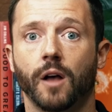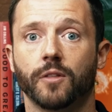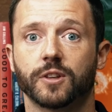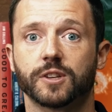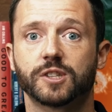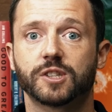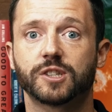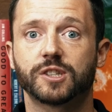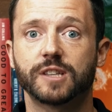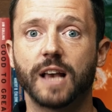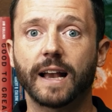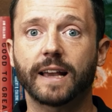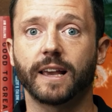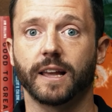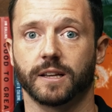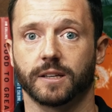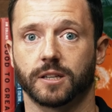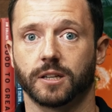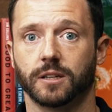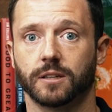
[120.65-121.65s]
The
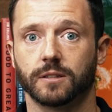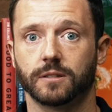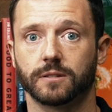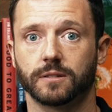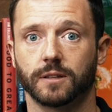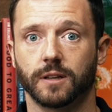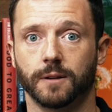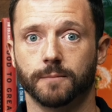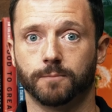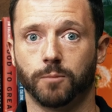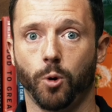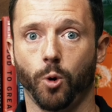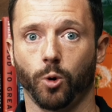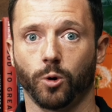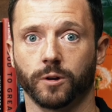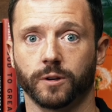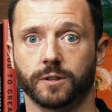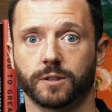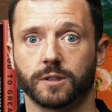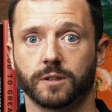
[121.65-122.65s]
second
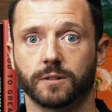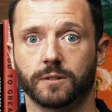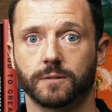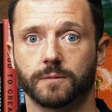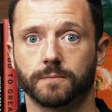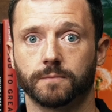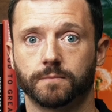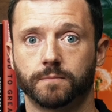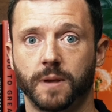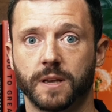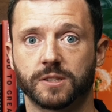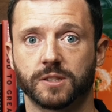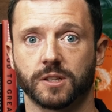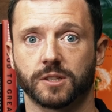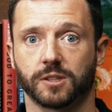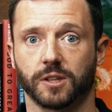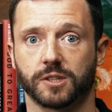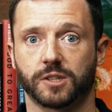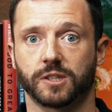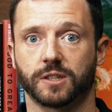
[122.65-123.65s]
important
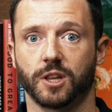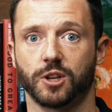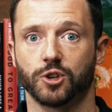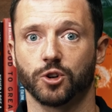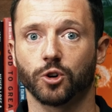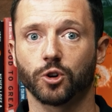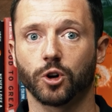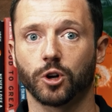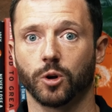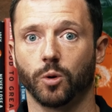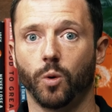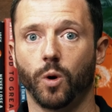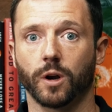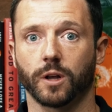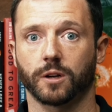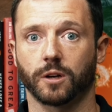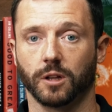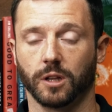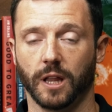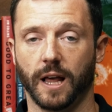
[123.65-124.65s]
business listing that you're going to want
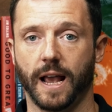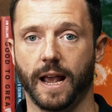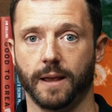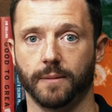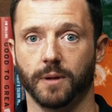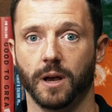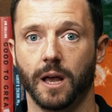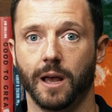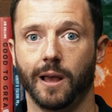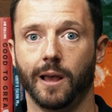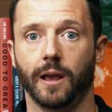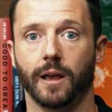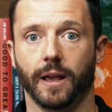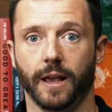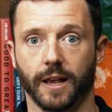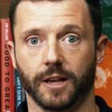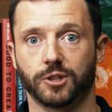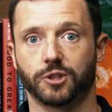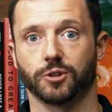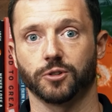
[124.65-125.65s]
to claim
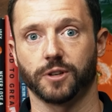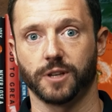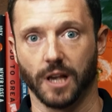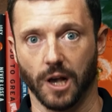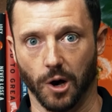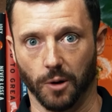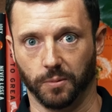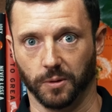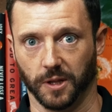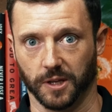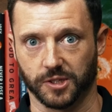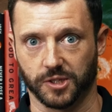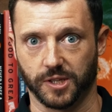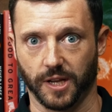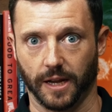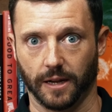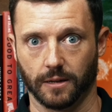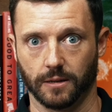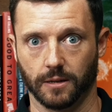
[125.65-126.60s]
is your Yelp listing.